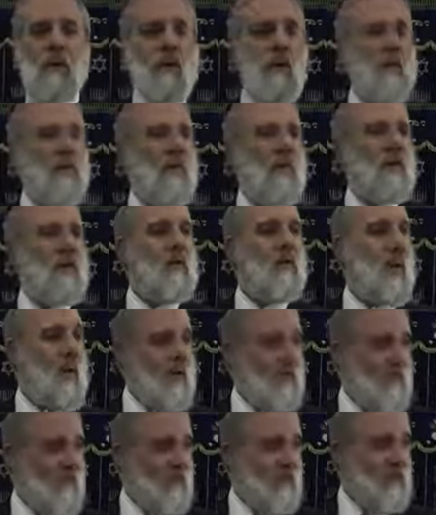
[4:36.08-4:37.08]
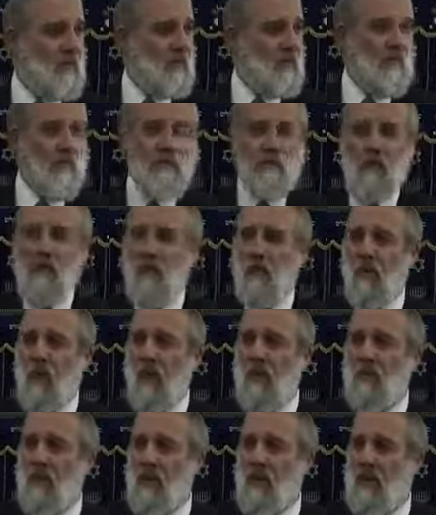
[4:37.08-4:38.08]
Are they grateful or
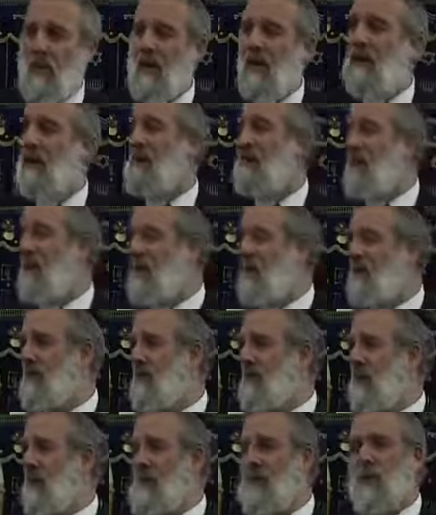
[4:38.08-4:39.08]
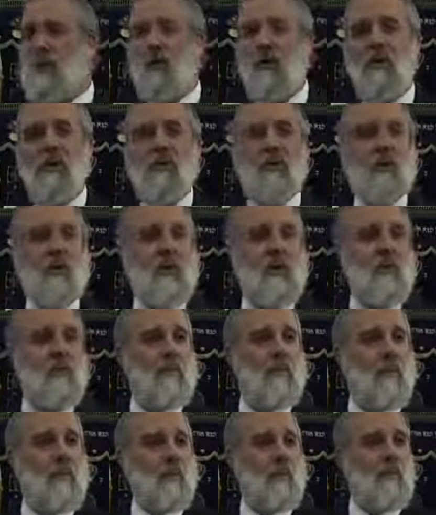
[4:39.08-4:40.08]
are they ungrateful? As we call them in
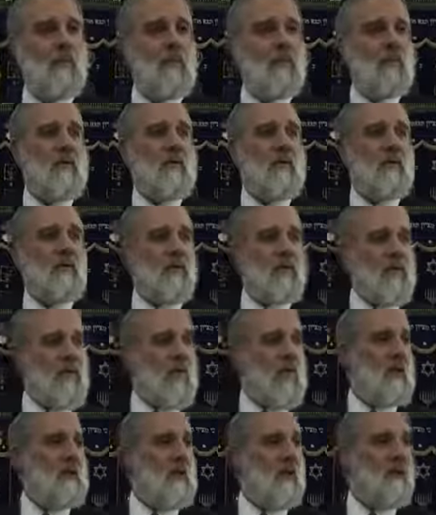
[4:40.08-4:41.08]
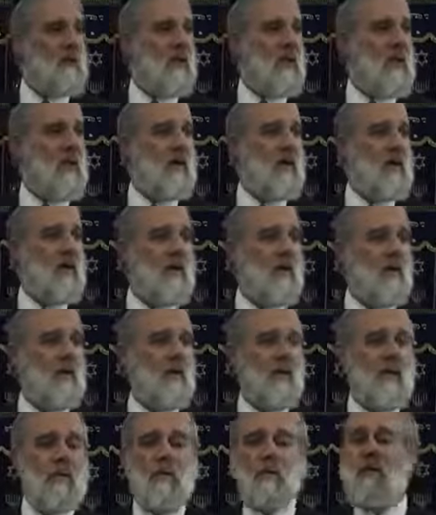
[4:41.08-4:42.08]
Hebrew, fuye
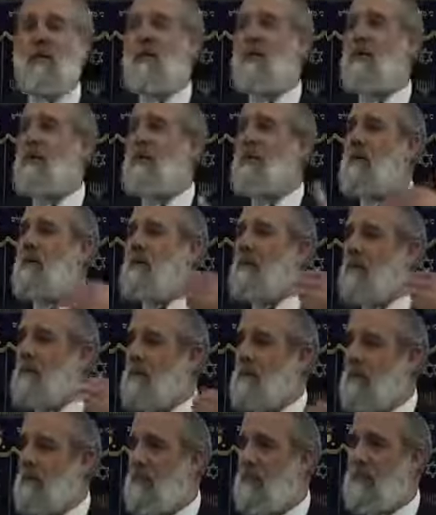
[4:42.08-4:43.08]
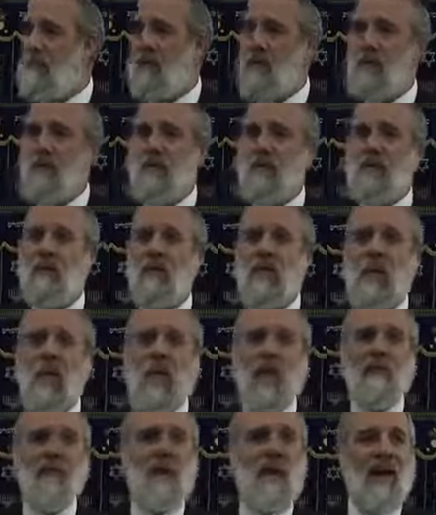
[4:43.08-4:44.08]
or they
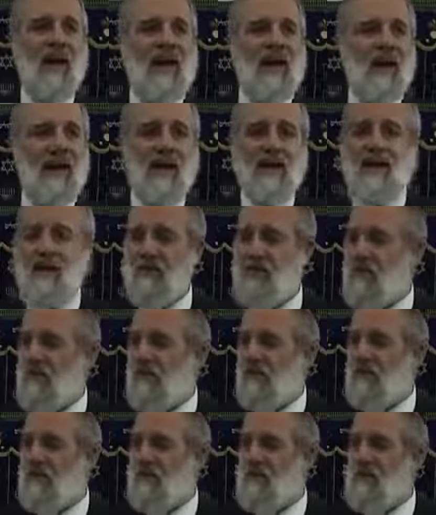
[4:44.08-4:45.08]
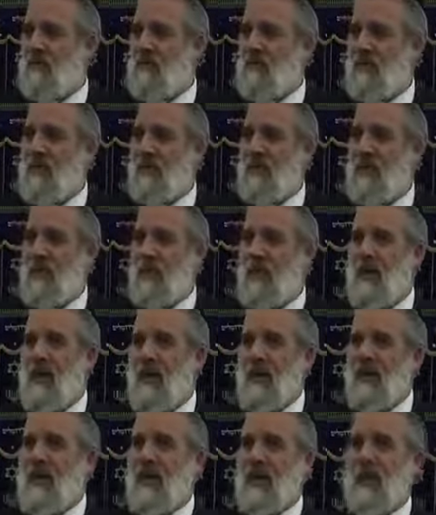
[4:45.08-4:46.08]
have hakarata tov.
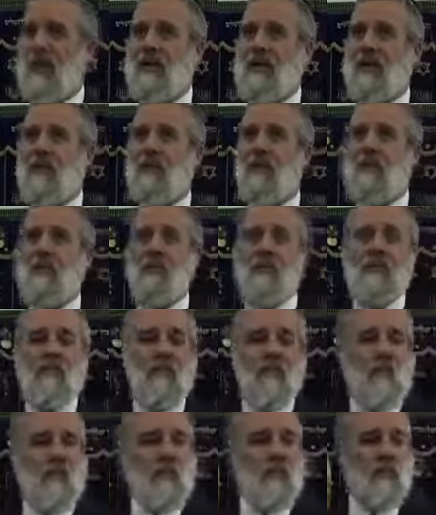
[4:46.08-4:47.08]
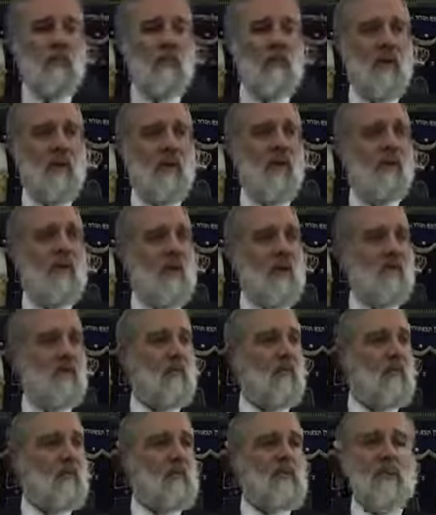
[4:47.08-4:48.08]
Hakarata tov or kfiyu
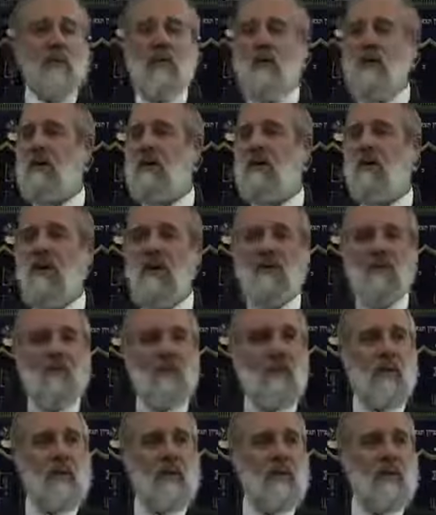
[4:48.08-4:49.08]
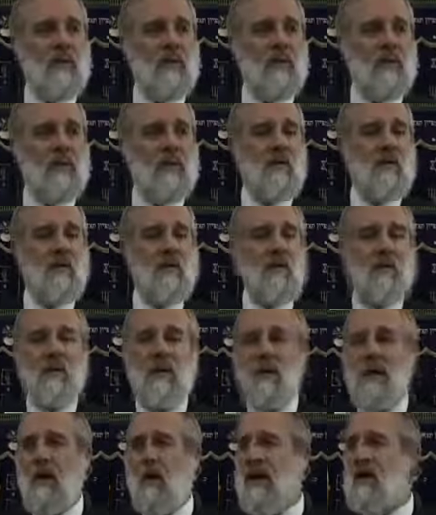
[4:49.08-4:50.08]
gratefulness and ungratefulness
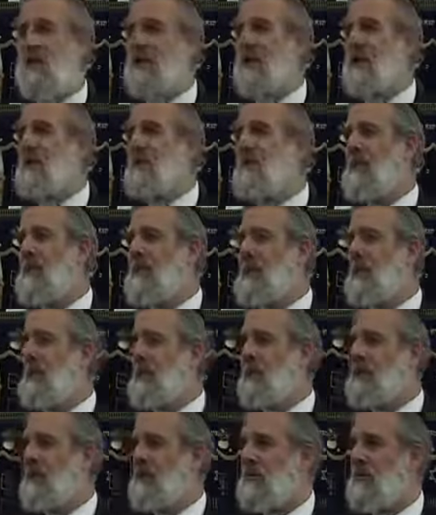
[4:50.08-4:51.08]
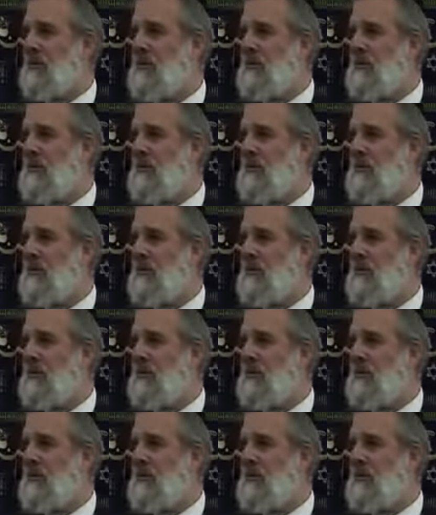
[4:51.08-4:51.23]
are not midot.